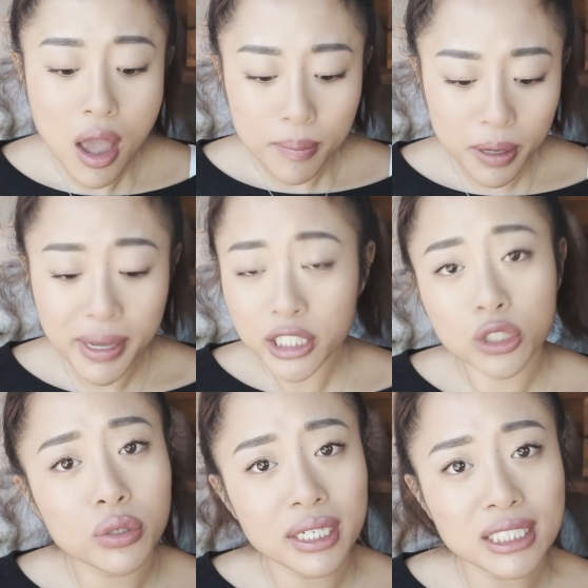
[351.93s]
But make
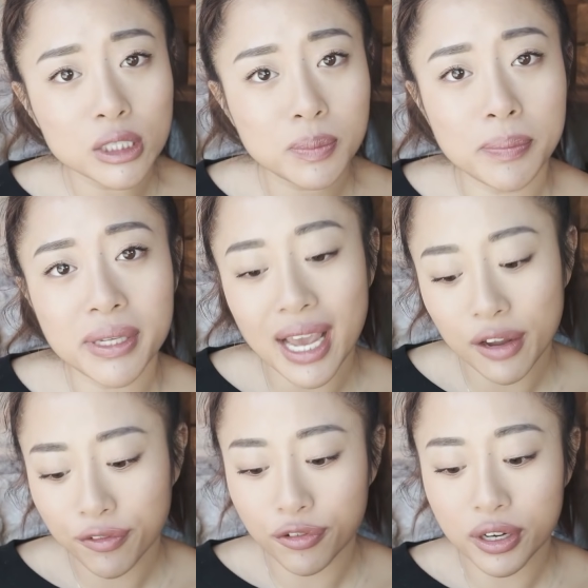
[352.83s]
sure it's
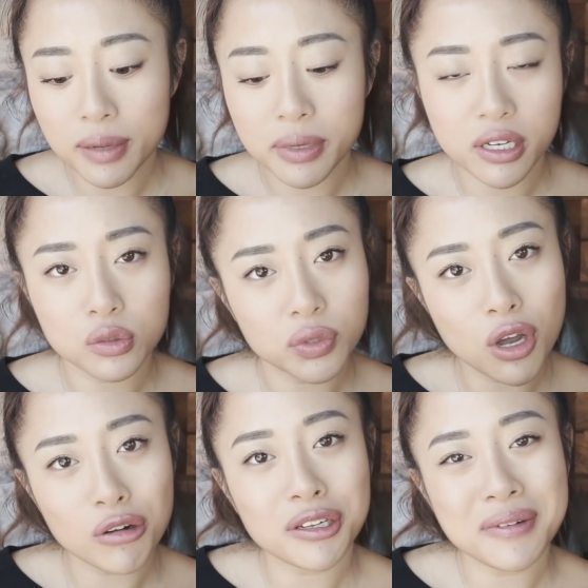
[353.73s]
BPA free because we
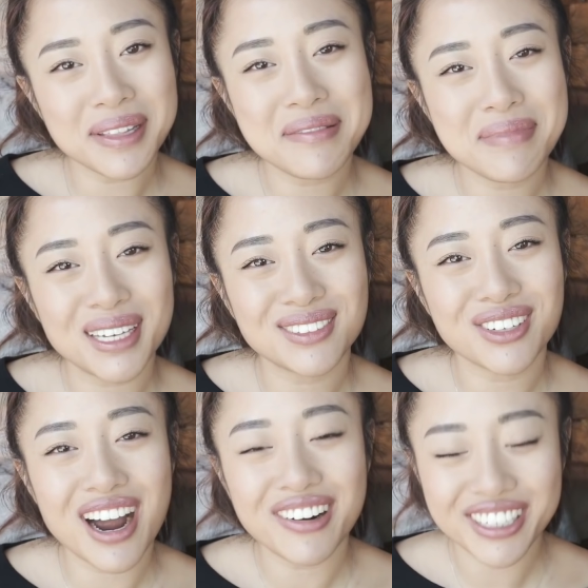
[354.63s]
only want the best
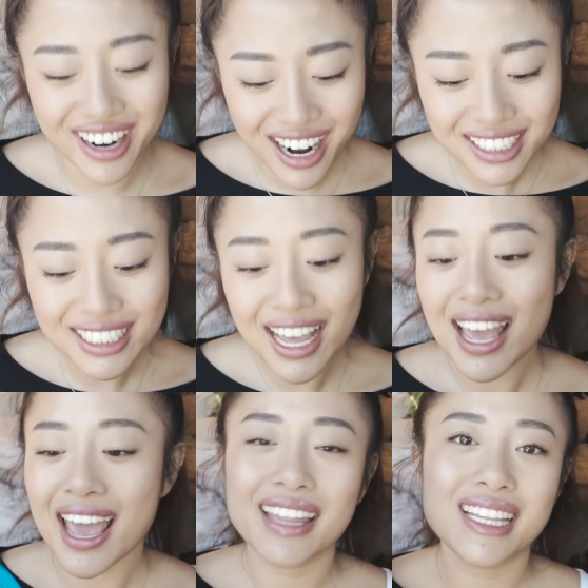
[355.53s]
for our dogs,
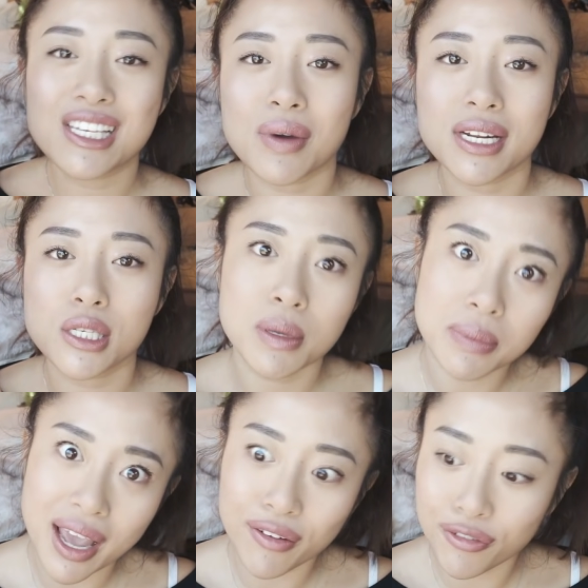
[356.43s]
and this one is
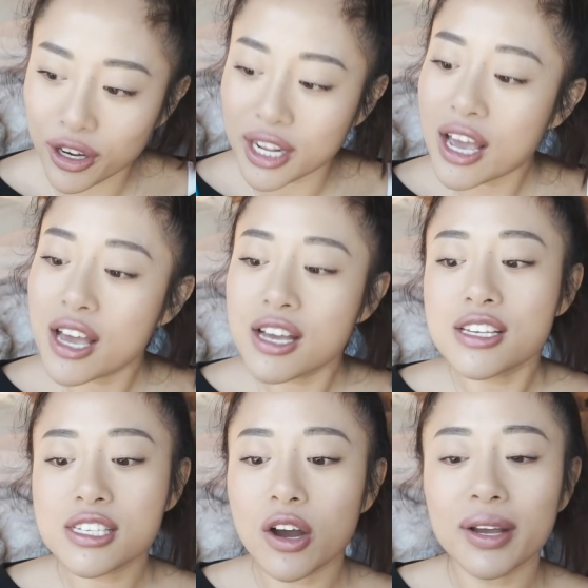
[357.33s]
BPA free.
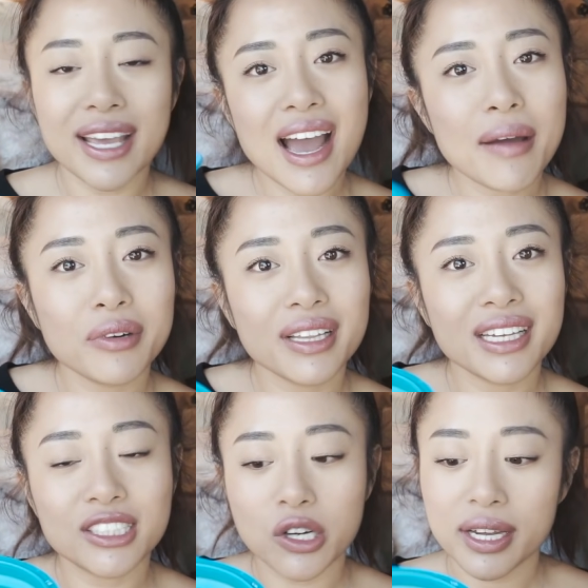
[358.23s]
So yeah, I'm really
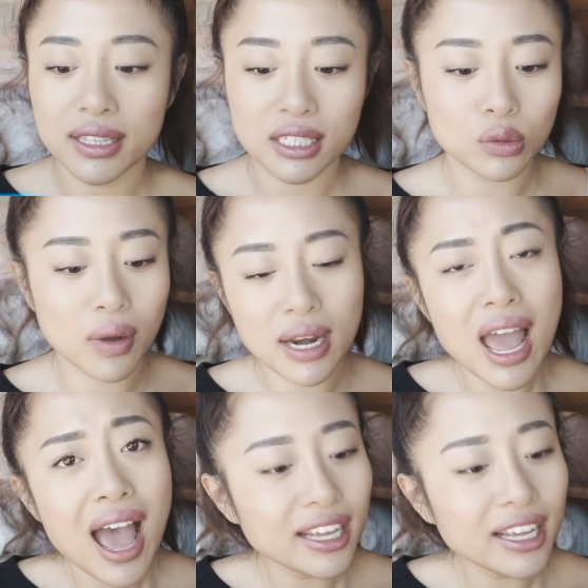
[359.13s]
enjoying this one.